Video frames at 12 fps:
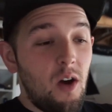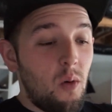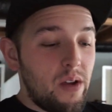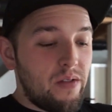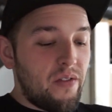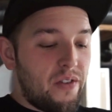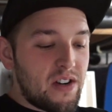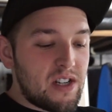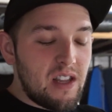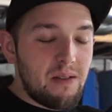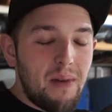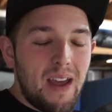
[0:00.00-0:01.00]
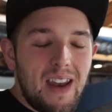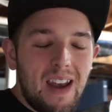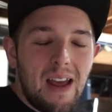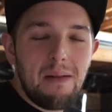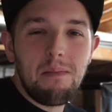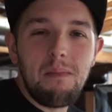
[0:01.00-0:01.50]
We've officially made it
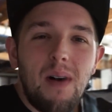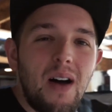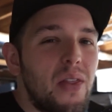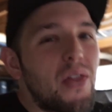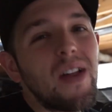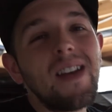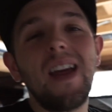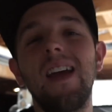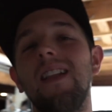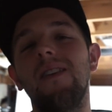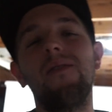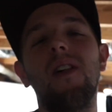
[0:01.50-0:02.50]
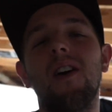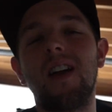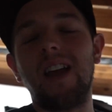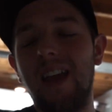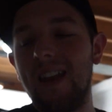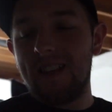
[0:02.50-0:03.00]
a month daily
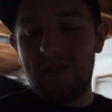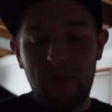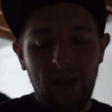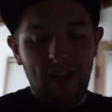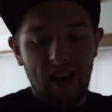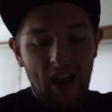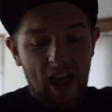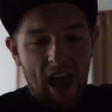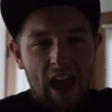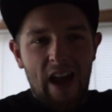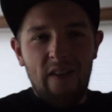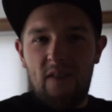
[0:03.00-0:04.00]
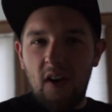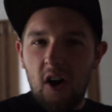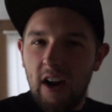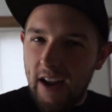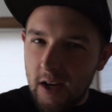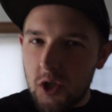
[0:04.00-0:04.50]
vlogging. It has been a
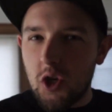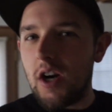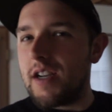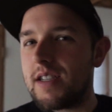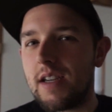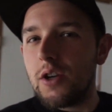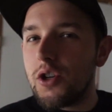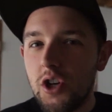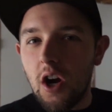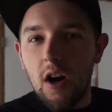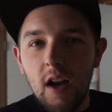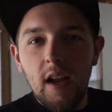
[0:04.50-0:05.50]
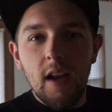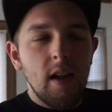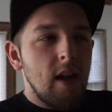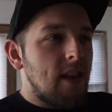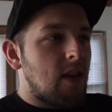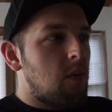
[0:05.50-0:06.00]
very interesting journey
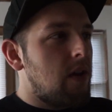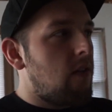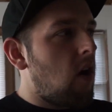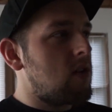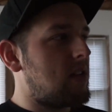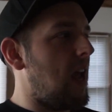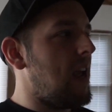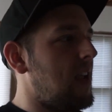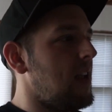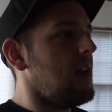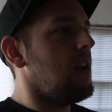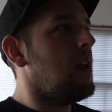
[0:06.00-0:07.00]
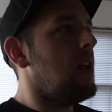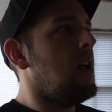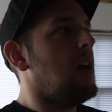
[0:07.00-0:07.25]
that we have all taken,